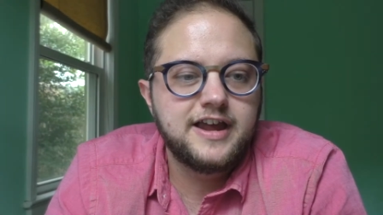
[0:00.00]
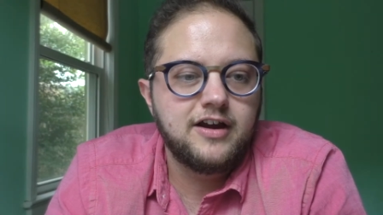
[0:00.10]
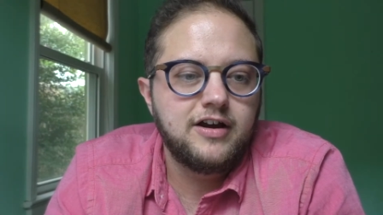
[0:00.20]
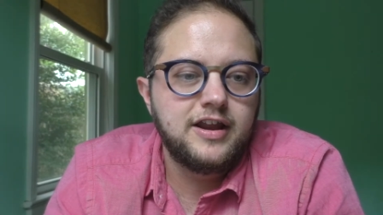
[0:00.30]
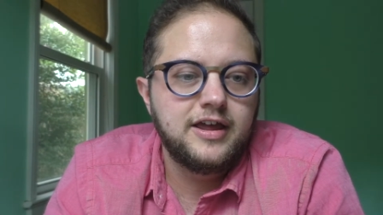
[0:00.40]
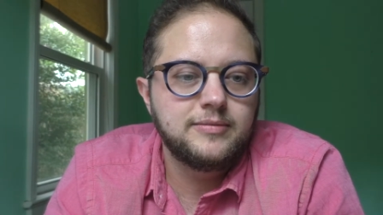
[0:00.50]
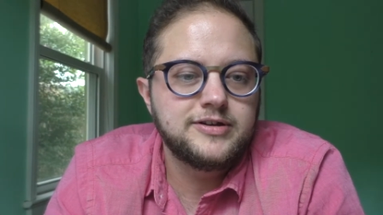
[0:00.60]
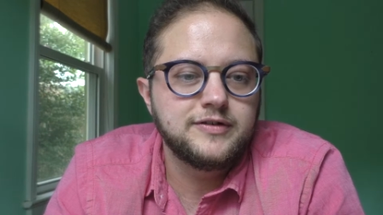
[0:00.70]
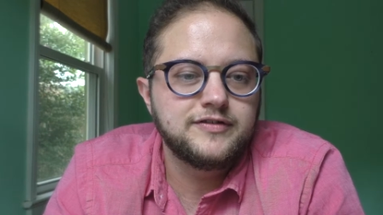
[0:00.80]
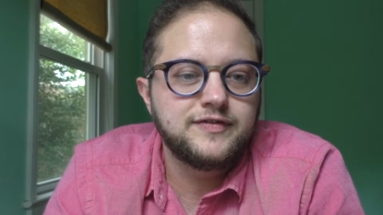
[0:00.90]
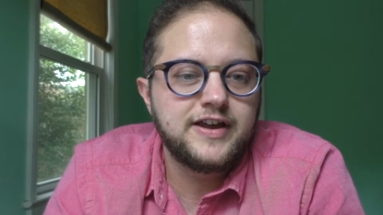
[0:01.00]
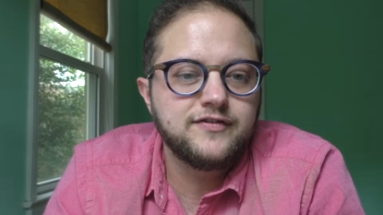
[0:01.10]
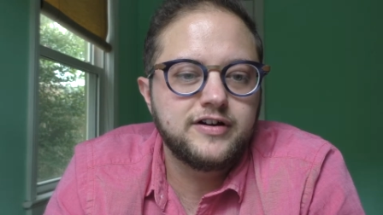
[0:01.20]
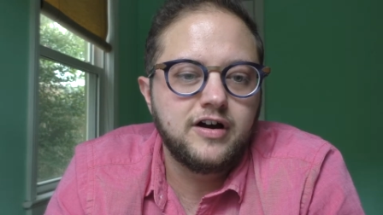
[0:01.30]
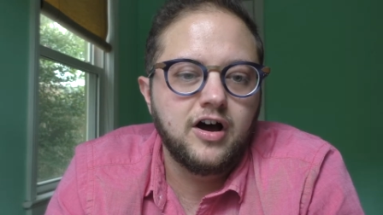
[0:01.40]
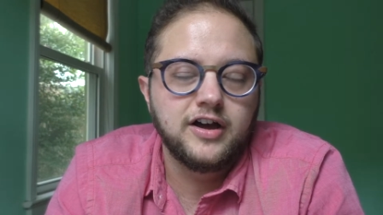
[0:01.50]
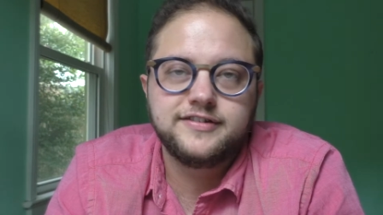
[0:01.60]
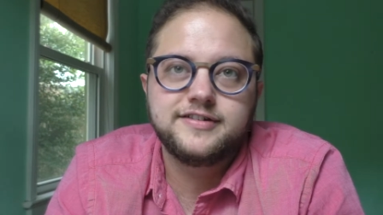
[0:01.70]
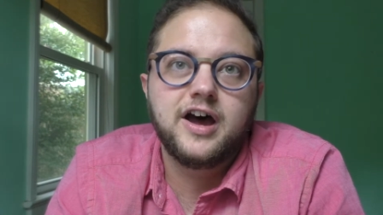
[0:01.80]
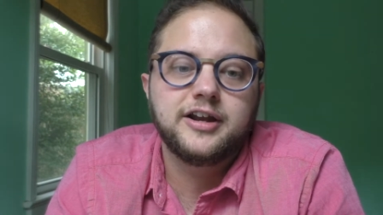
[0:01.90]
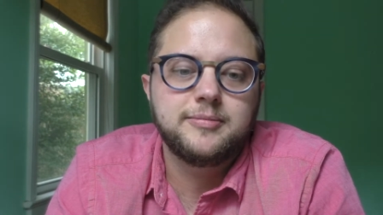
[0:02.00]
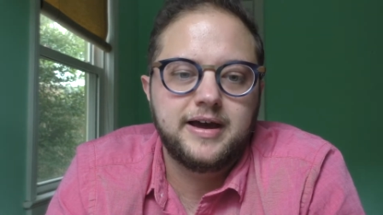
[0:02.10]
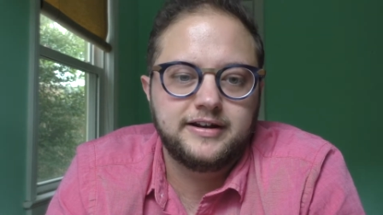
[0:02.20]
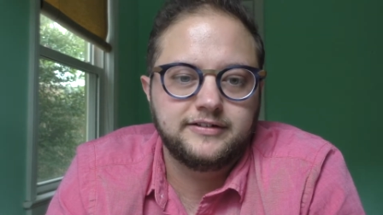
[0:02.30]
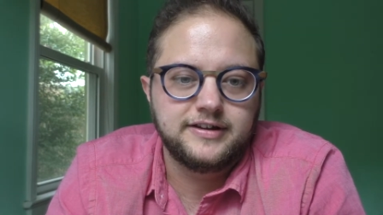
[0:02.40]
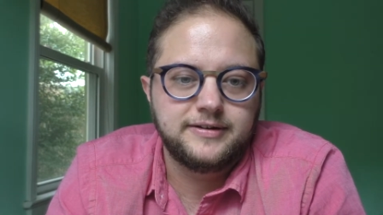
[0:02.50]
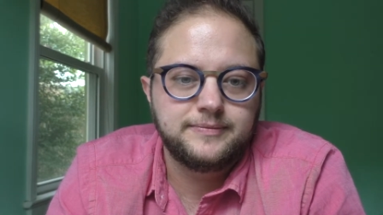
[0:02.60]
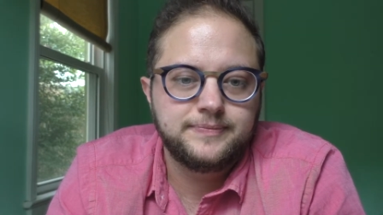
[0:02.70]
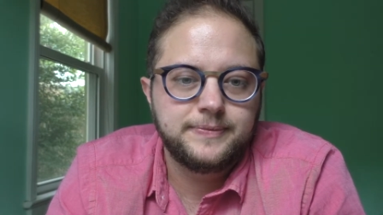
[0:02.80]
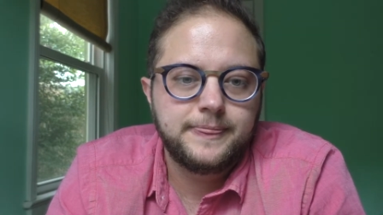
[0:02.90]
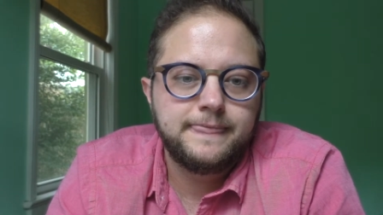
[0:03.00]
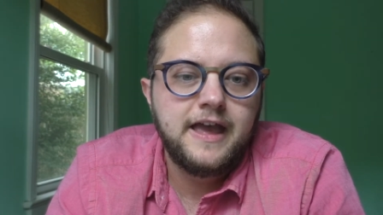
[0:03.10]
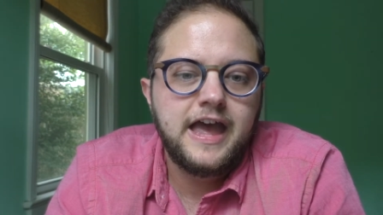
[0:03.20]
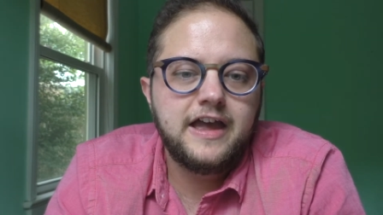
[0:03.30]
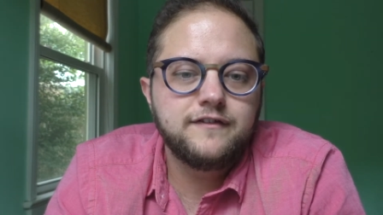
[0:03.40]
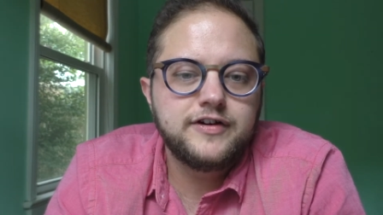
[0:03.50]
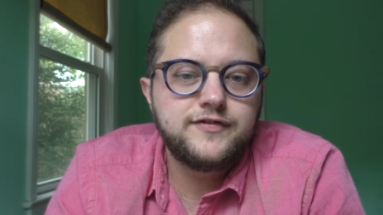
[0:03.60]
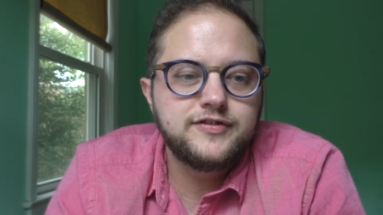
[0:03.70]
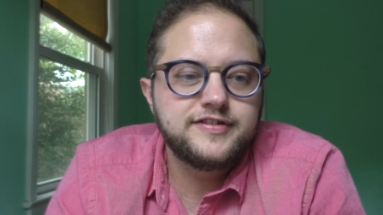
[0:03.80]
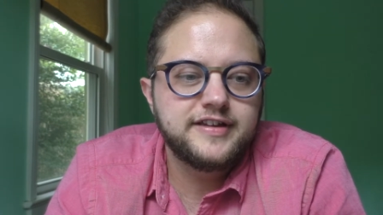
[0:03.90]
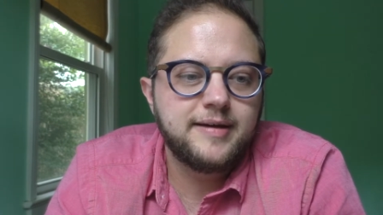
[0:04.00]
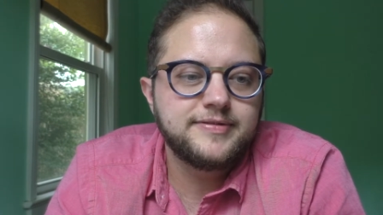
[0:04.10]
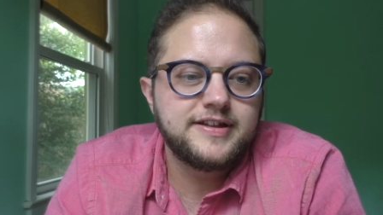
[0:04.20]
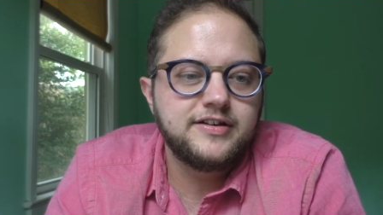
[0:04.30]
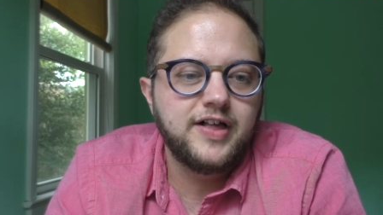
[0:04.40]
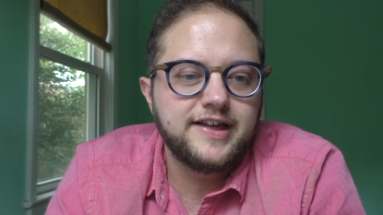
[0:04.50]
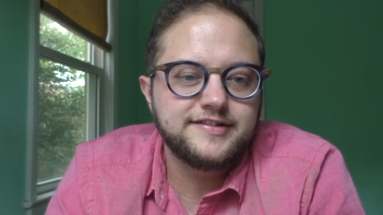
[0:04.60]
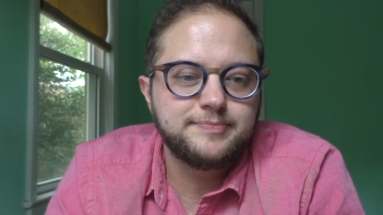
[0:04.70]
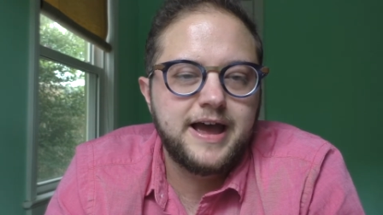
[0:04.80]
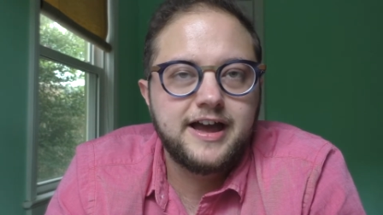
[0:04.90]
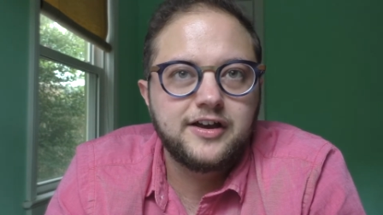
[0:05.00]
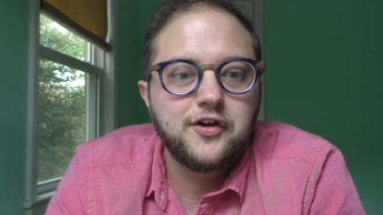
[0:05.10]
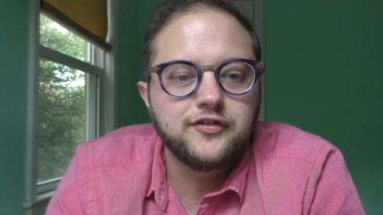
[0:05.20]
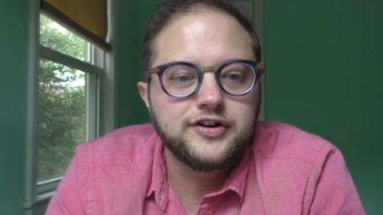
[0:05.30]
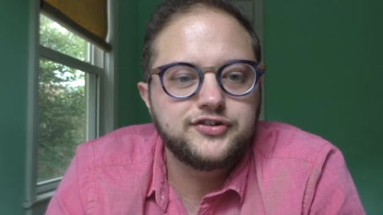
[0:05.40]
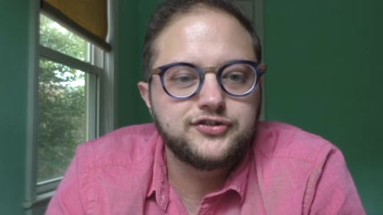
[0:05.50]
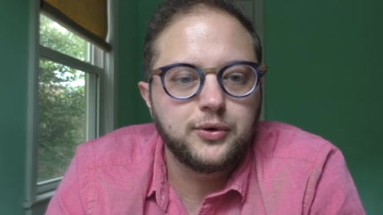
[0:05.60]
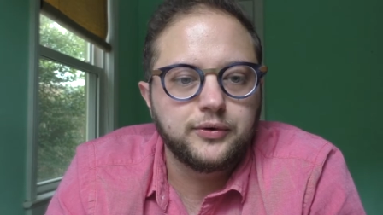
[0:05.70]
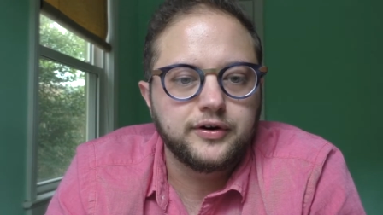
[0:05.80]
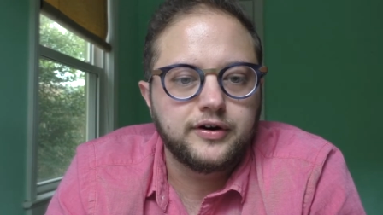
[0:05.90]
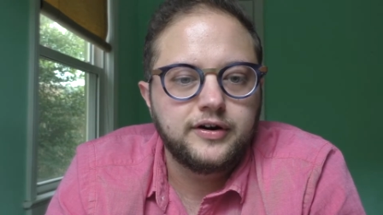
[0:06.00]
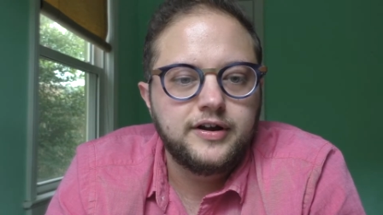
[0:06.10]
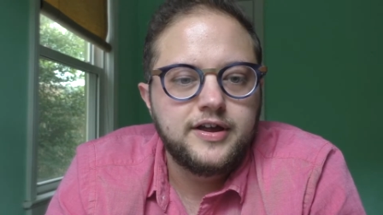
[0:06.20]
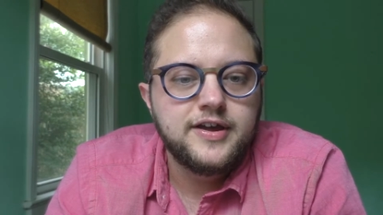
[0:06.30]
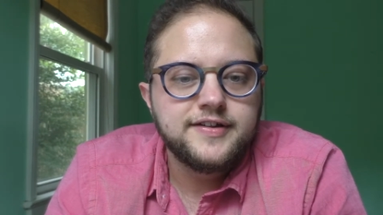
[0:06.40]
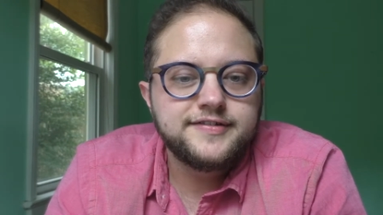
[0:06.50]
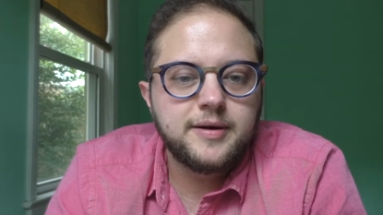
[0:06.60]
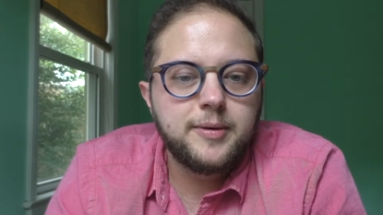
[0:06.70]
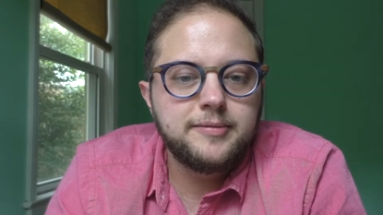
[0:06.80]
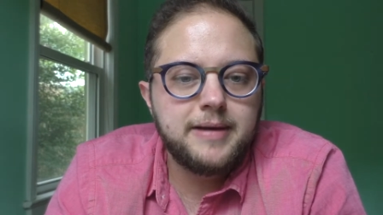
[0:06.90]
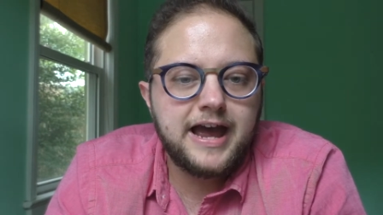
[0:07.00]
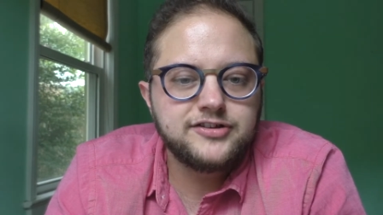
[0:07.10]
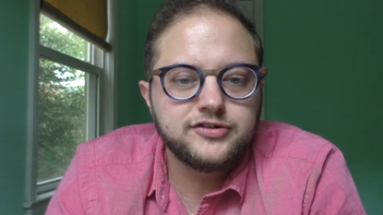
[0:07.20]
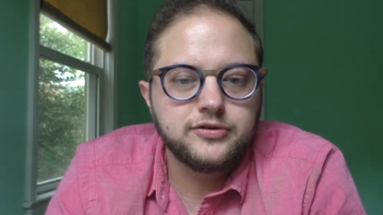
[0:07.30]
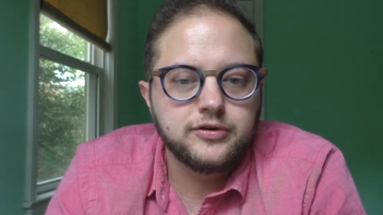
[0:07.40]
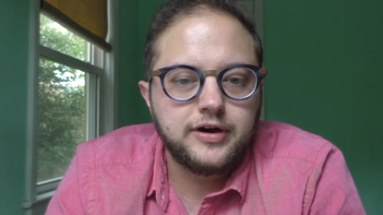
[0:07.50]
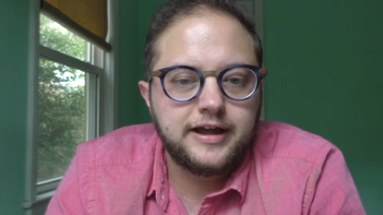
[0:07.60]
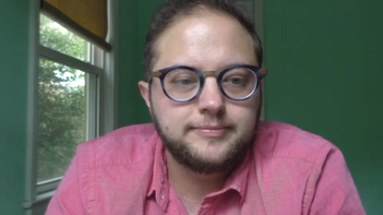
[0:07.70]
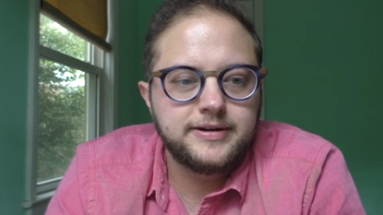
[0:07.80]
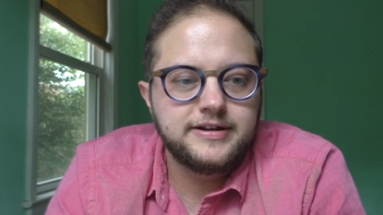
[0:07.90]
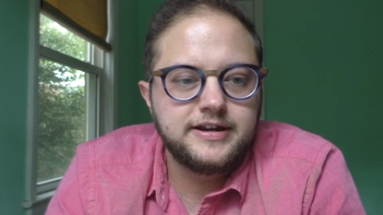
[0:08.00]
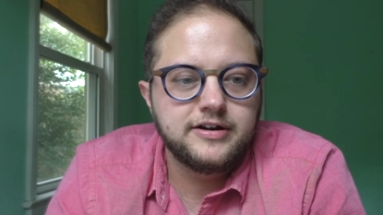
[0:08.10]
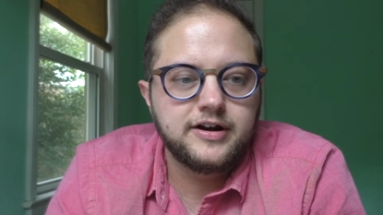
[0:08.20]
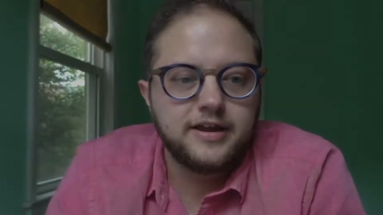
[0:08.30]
carried him to his favorite haunts automatically. Every few steps, he glanced back over his shoulder. Someone magical had been near